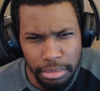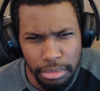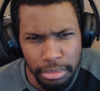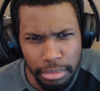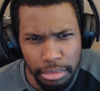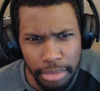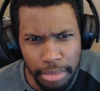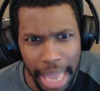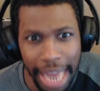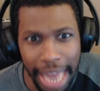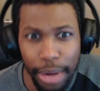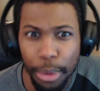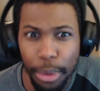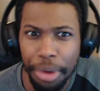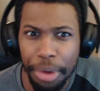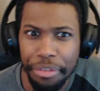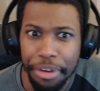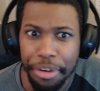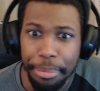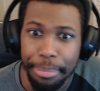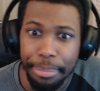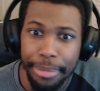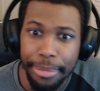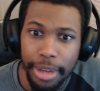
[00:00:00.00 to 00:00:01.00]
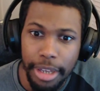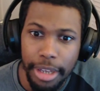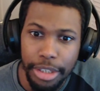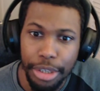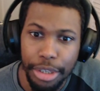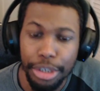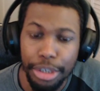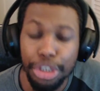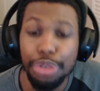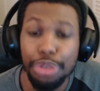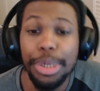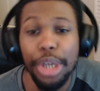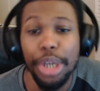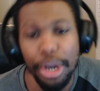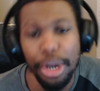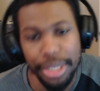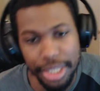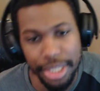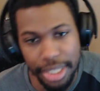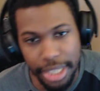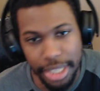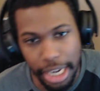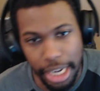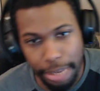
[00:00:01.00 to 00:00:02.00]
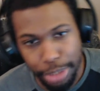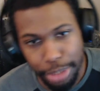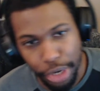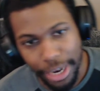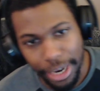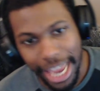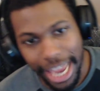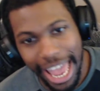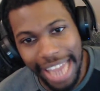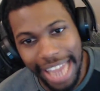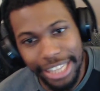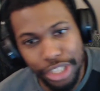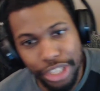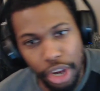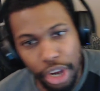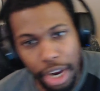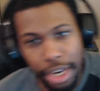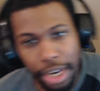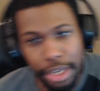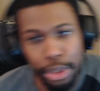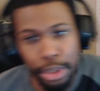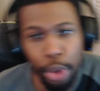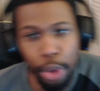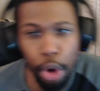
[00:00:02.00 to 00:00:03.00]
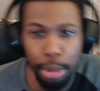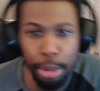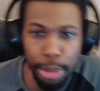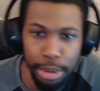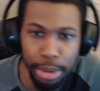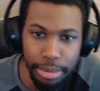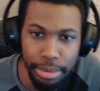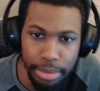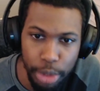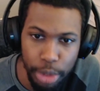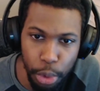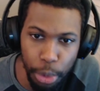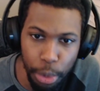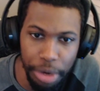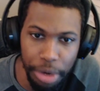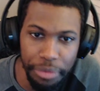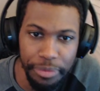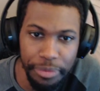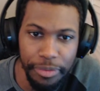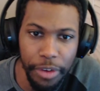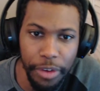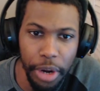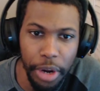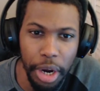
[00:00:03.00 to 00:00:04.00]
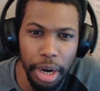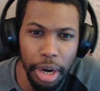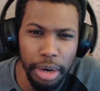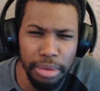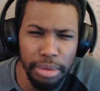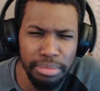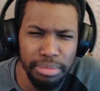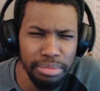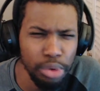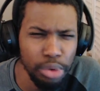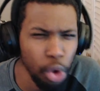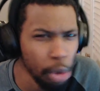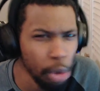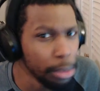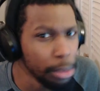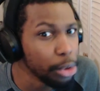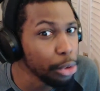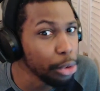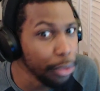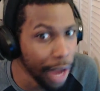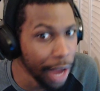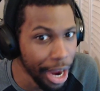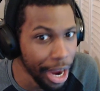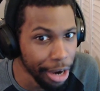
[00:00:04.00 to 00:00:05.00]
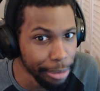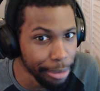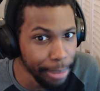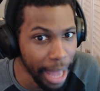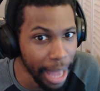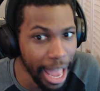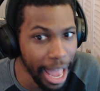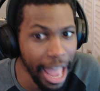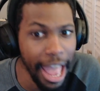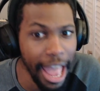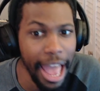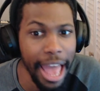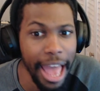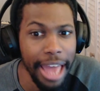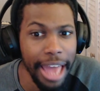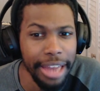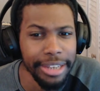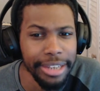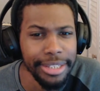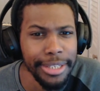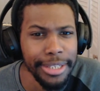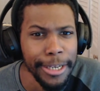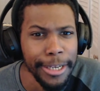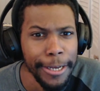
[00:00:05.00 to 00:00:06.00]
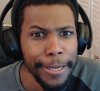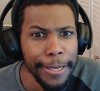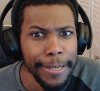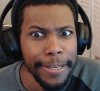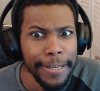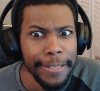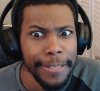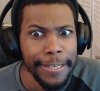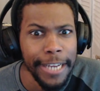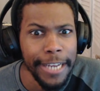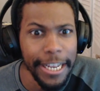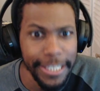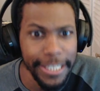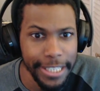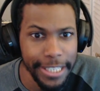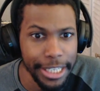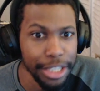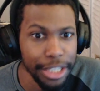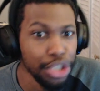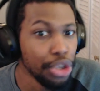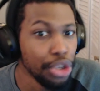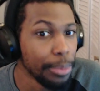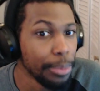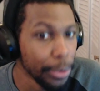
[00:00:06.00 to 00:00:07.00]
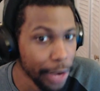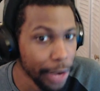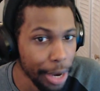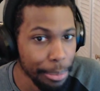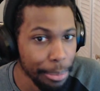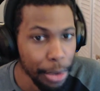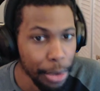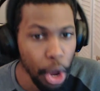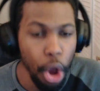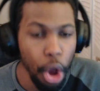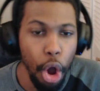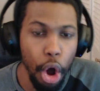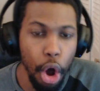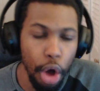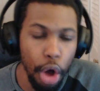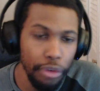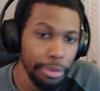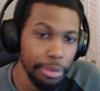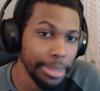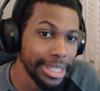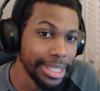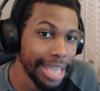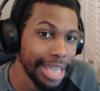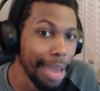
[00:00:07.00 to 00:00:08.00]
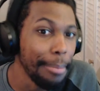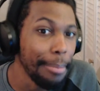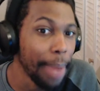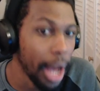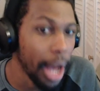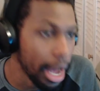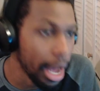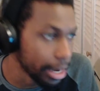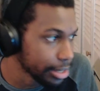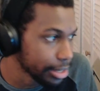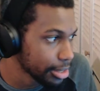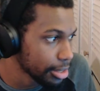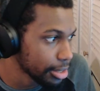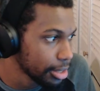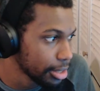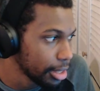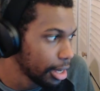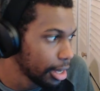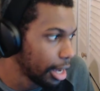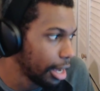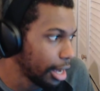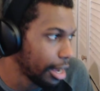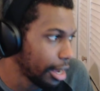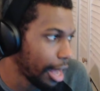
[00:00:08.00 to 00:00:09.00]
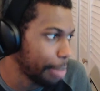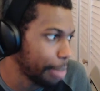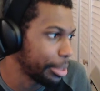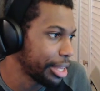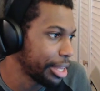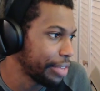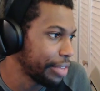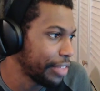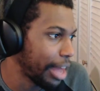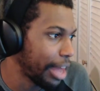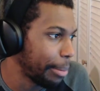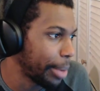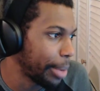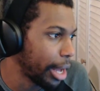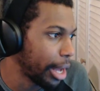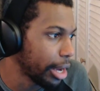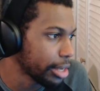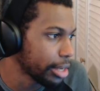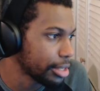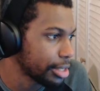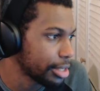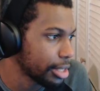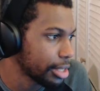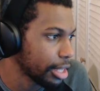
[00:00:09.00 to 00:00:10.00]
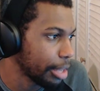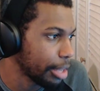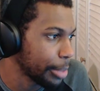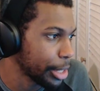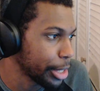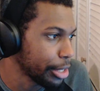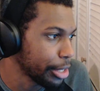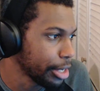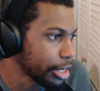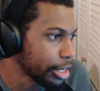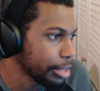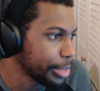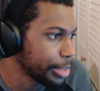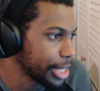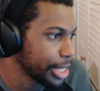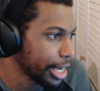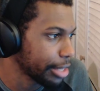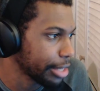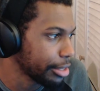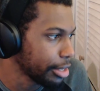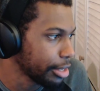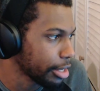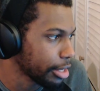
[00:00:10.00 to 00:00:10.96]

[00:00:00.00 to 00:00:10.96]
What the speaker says: and Gwynfor. So there's 3 cards in this deck. I'm sorry. Ektar, normal. Gwynfor, normal or rare. And Custonin, super rare. All from the same box. I believe that box, let me take a look.